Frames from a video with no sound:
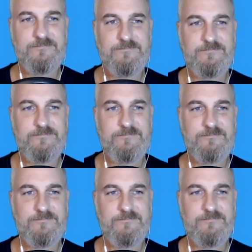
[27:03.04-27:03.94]

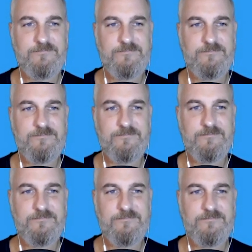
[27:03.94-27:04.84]

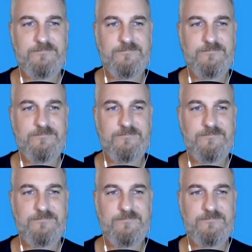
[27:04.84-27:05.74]

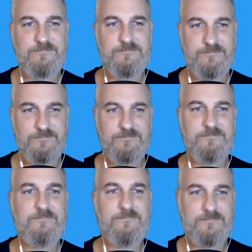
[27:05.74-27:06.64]

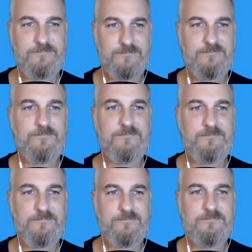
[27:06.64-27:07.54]

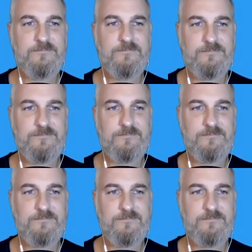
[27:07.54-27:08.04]
[no speech]